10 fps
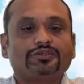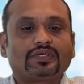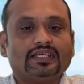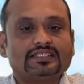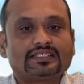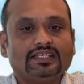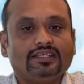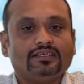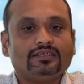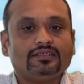can see,
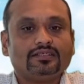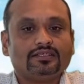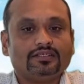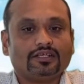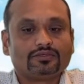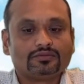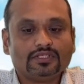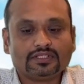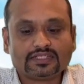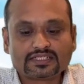
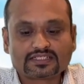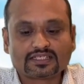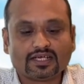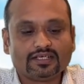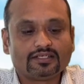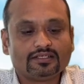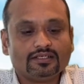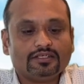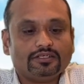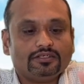this side
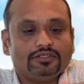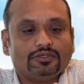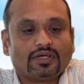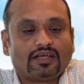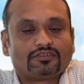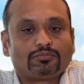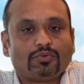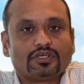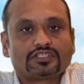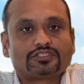you have the
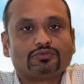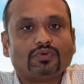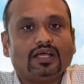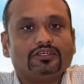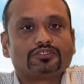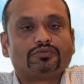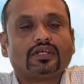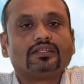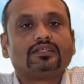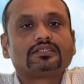positive values, where
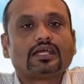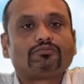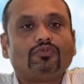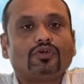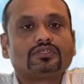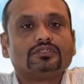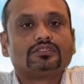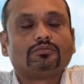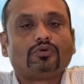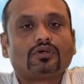in the tap water, the
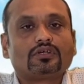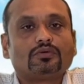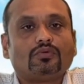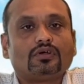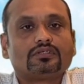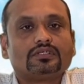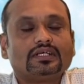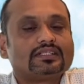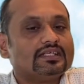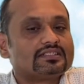bottled water,
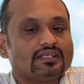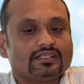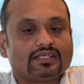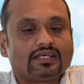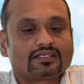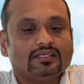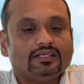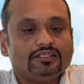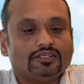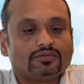and things like that,
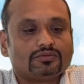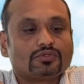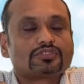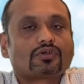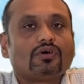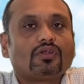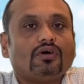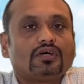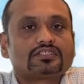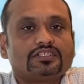those are all
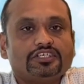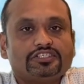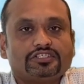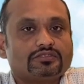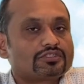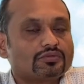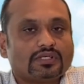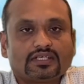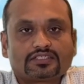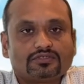oxidation, so
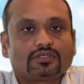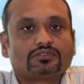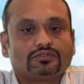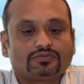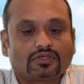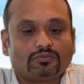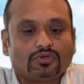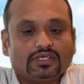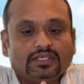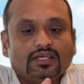that is not good for a
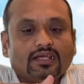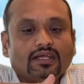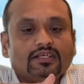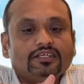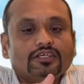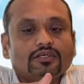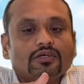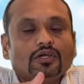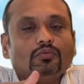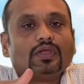body. And here
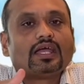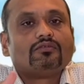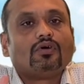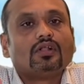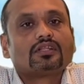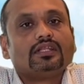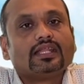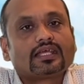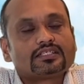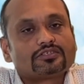we have all the
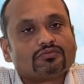negative